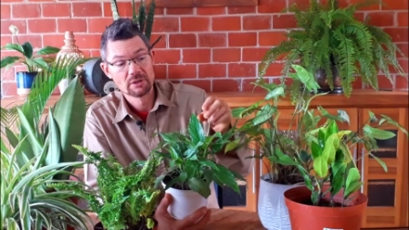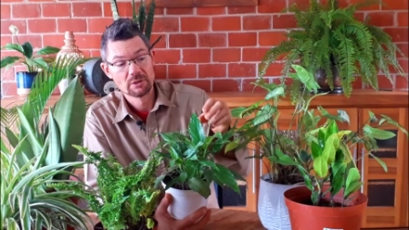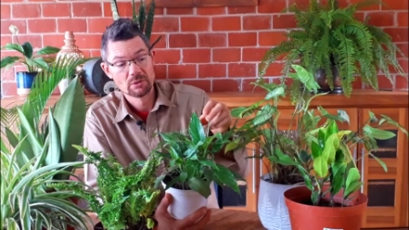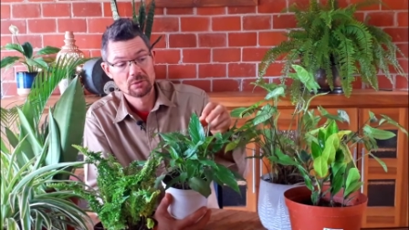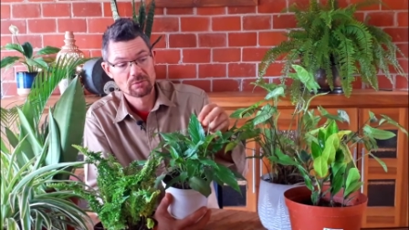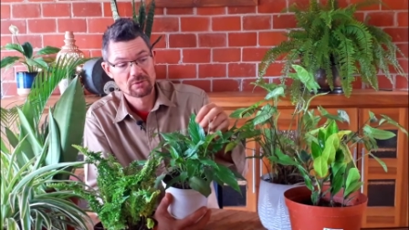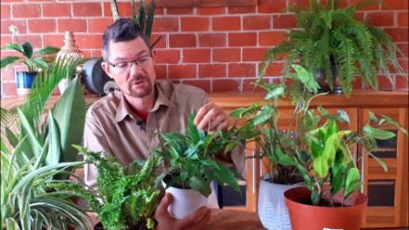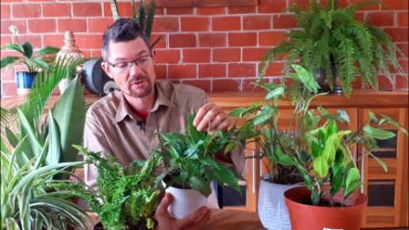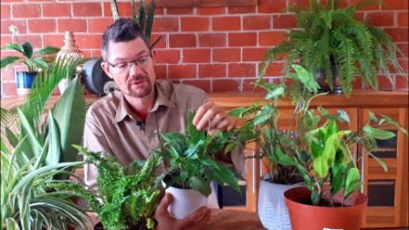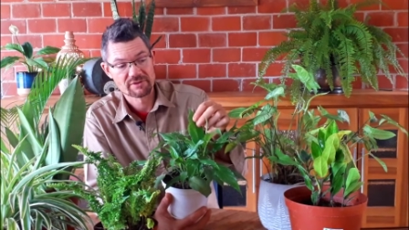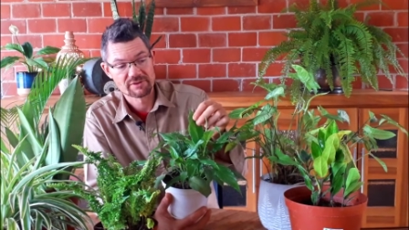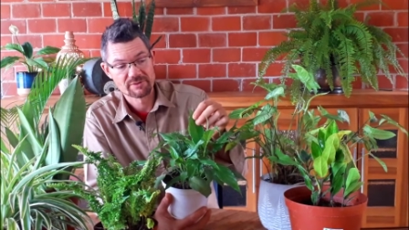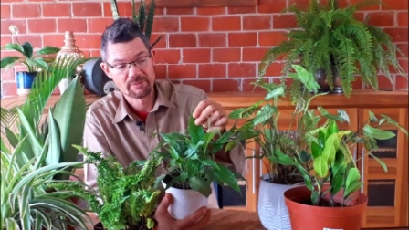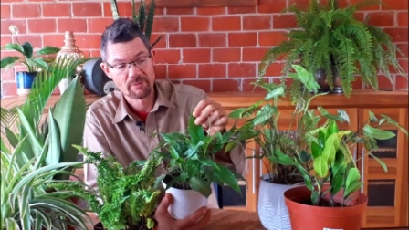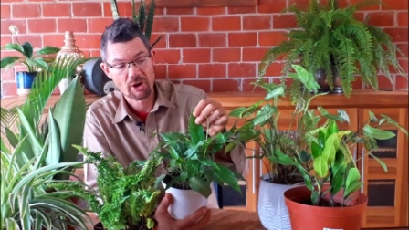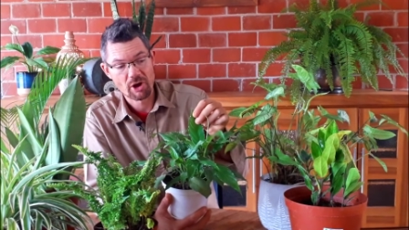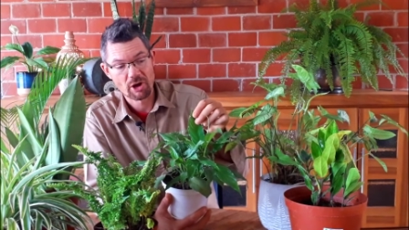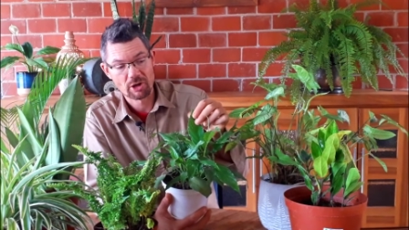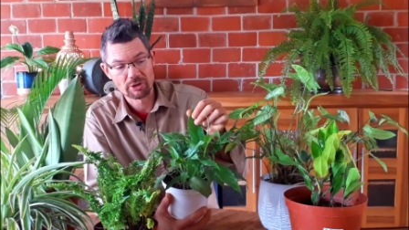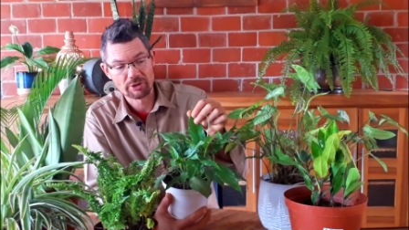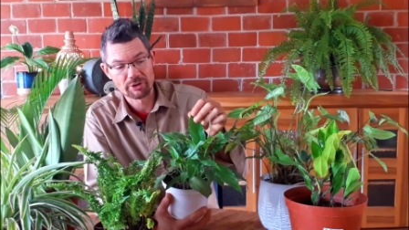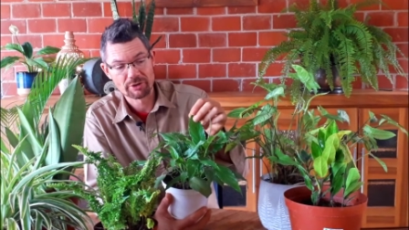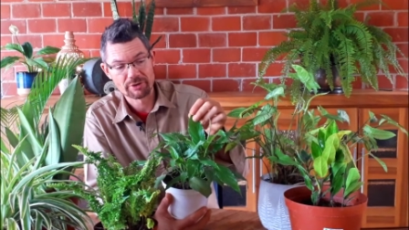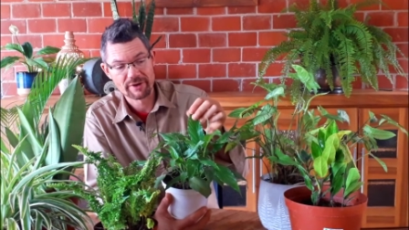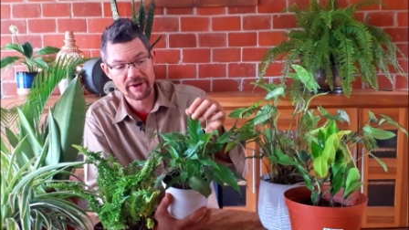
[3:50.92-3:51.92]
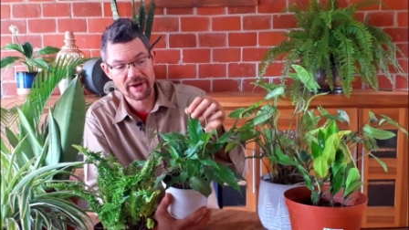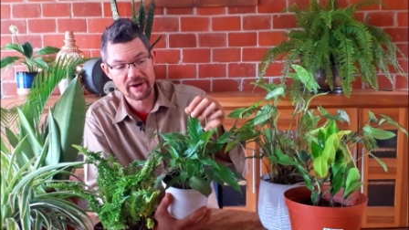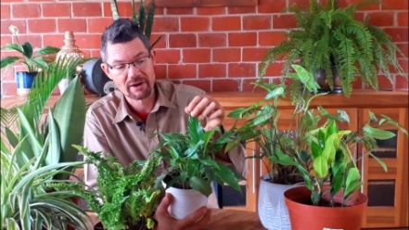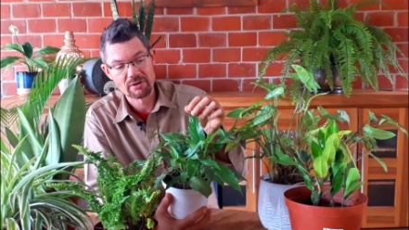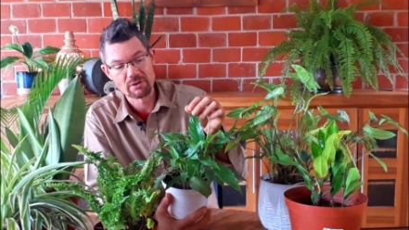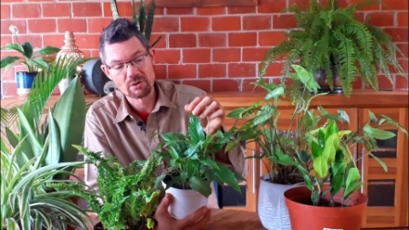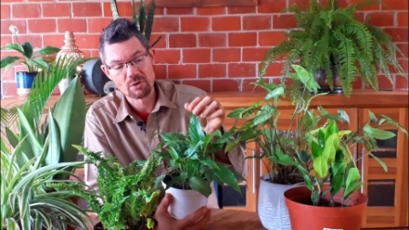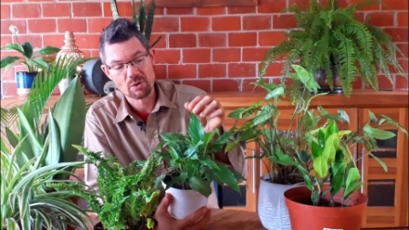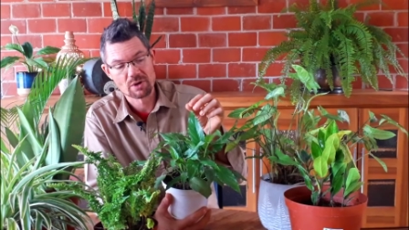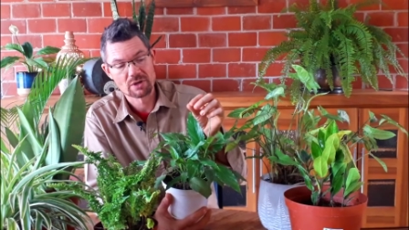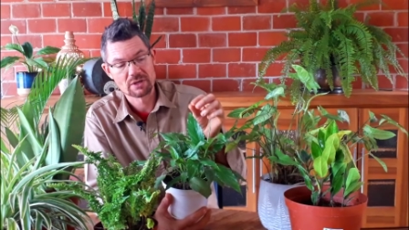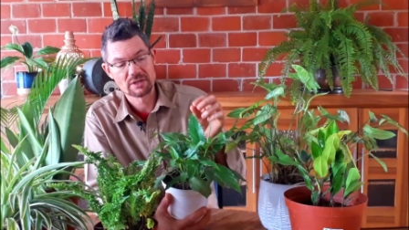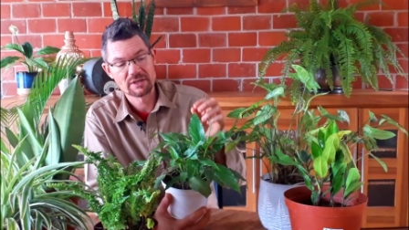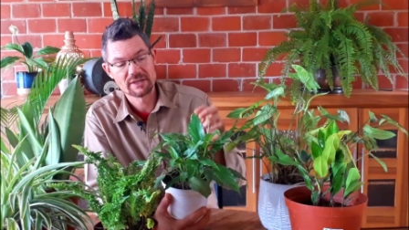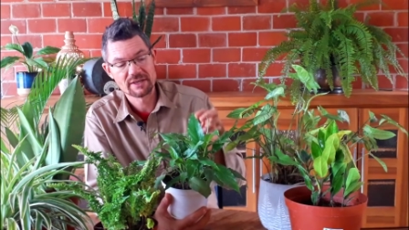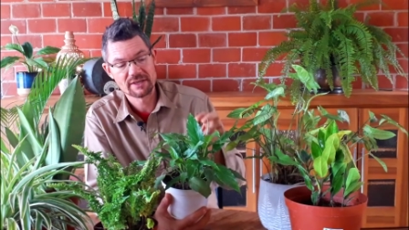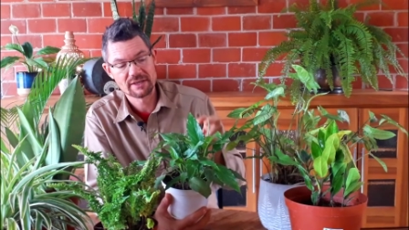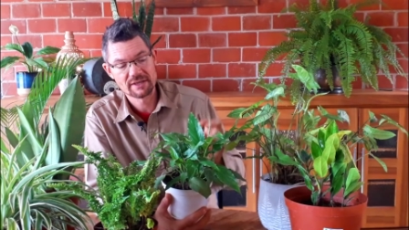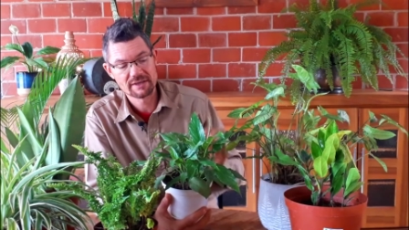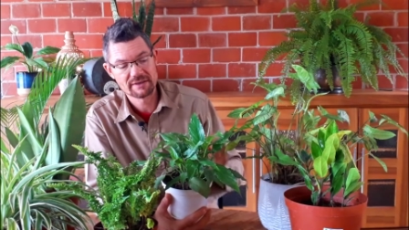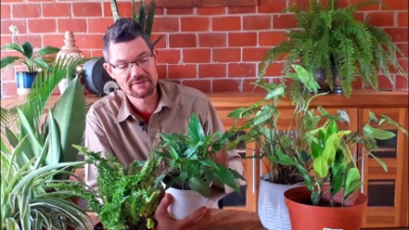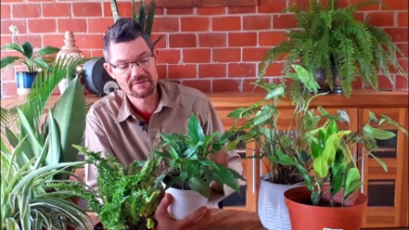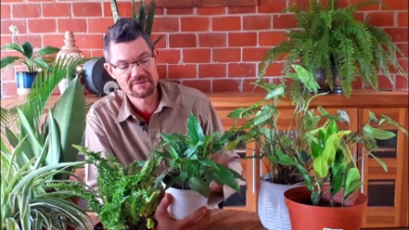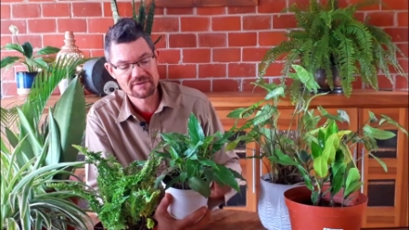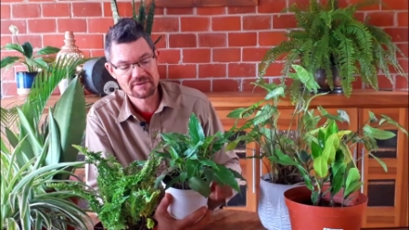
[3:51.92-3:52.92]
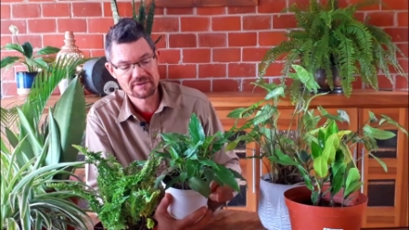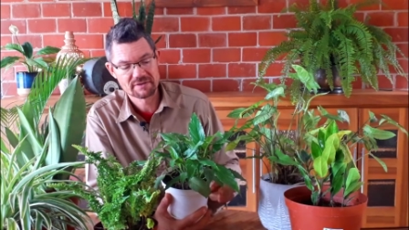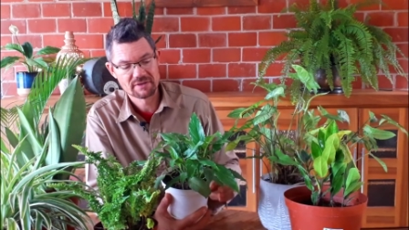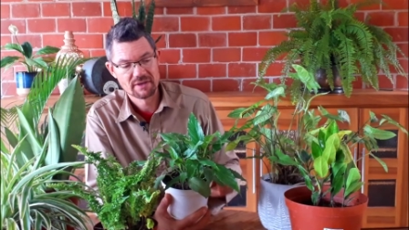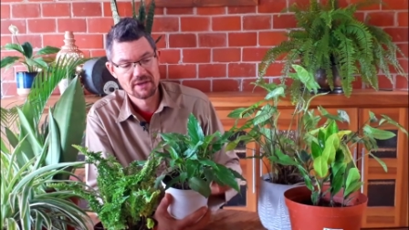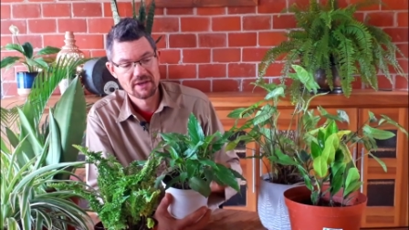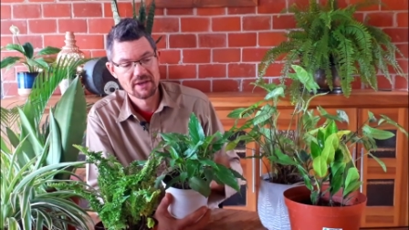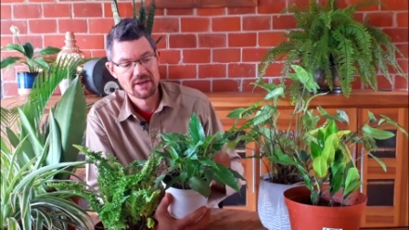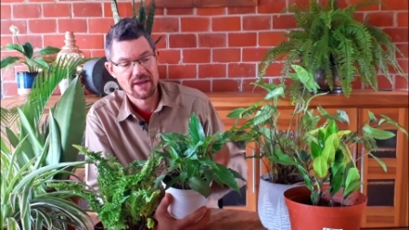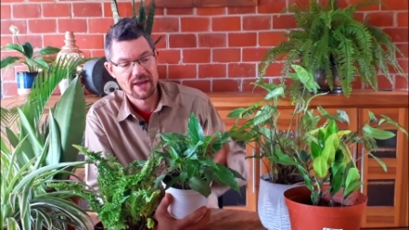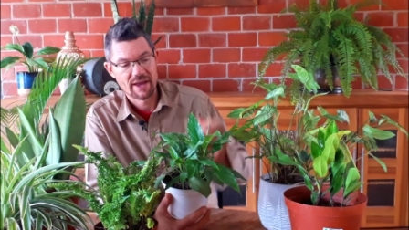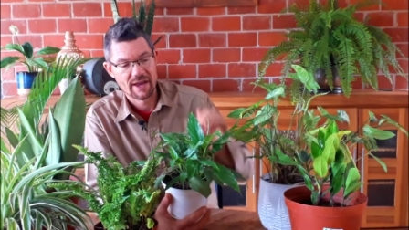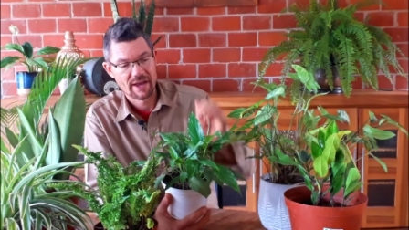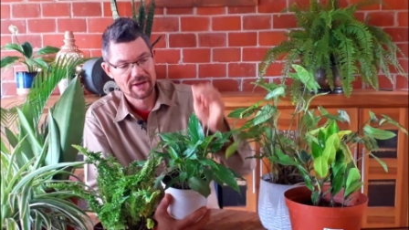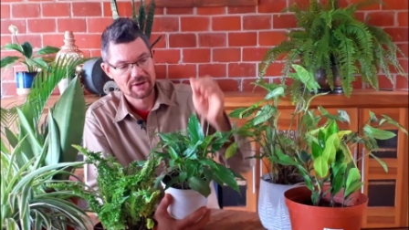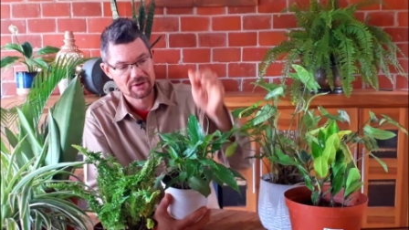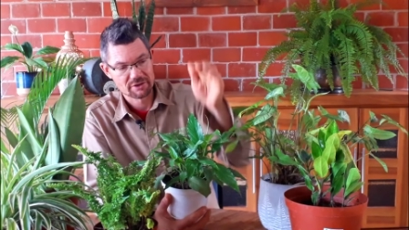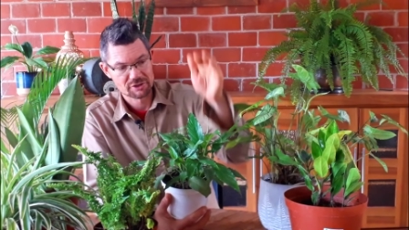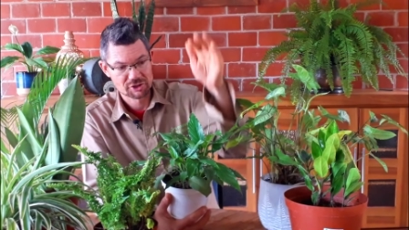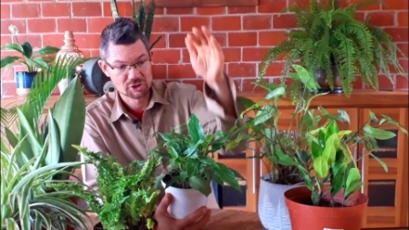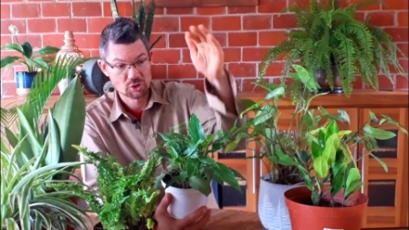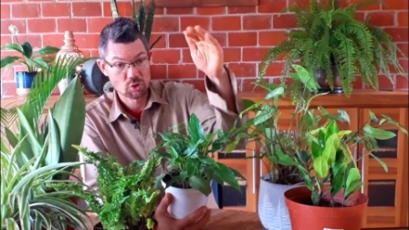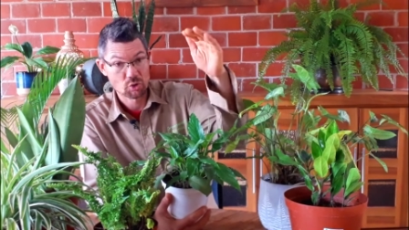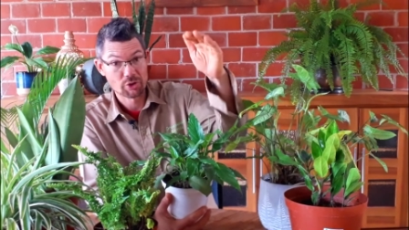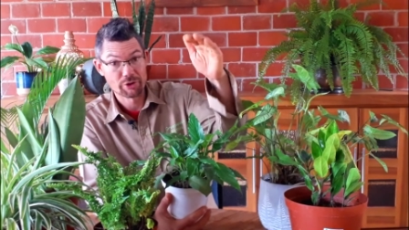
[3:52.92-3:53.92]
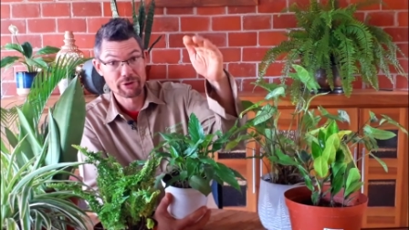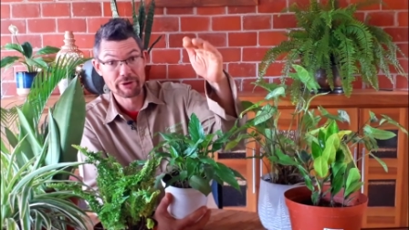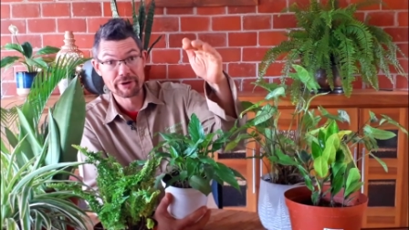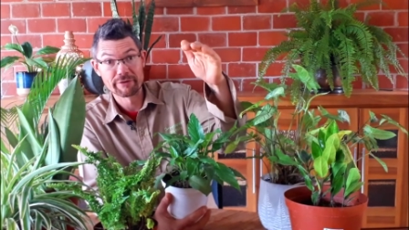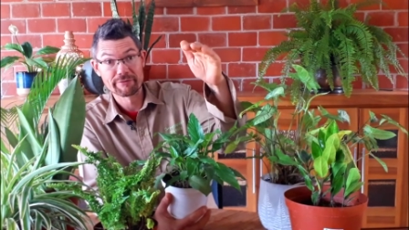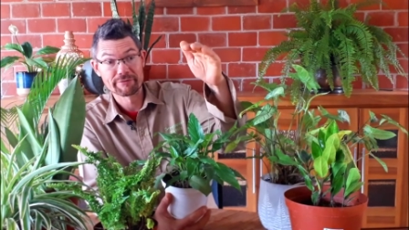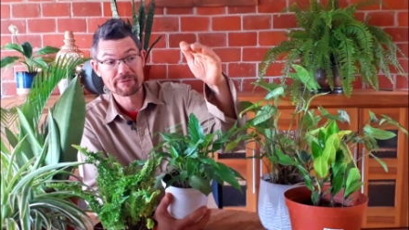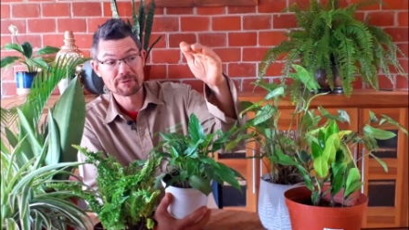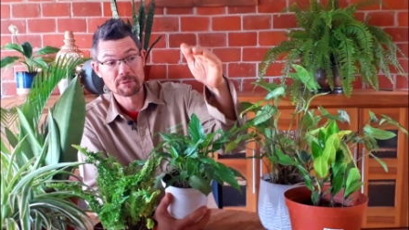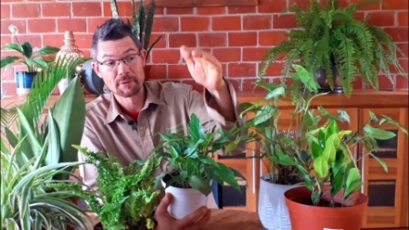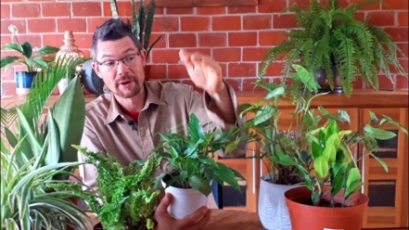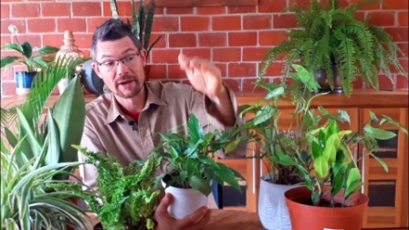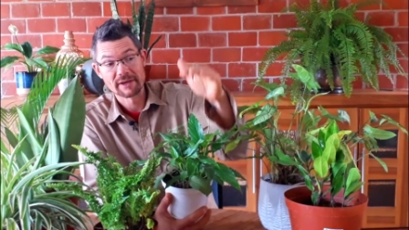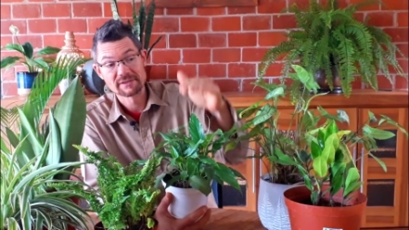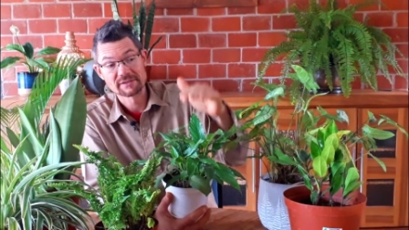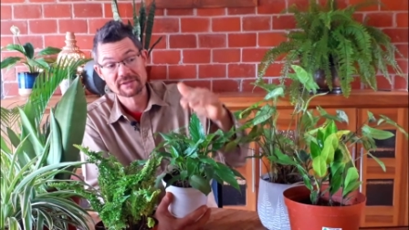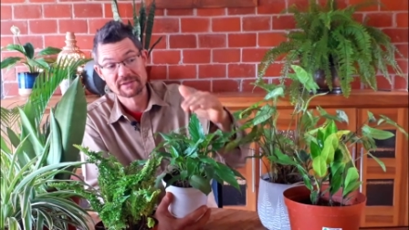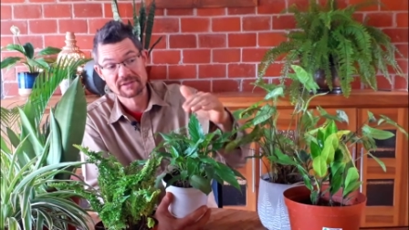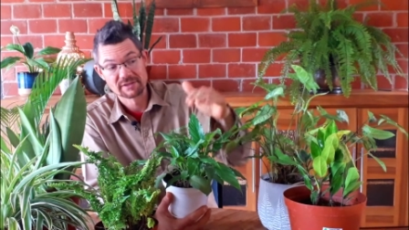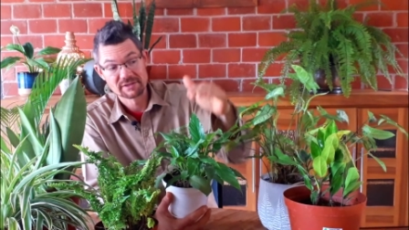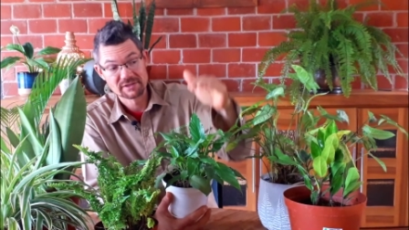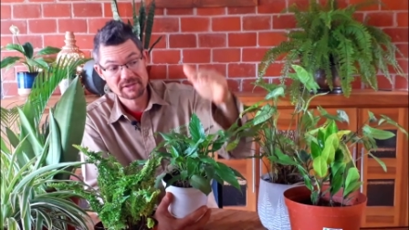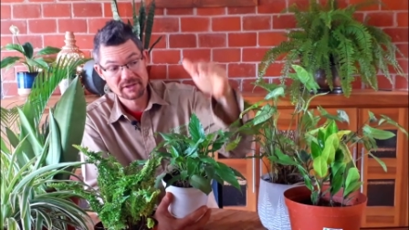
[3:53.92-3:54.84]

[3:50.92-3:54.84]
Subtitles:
with smaller, narrower leaves and a shorter inflorescence.